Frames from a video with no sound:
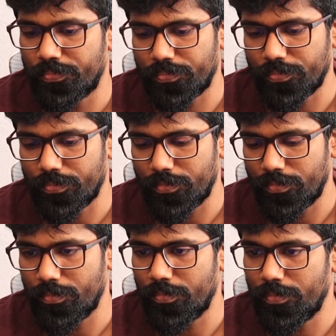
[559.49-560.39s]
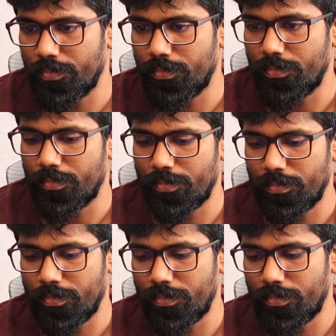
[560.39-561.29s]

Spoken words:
Nothing is said.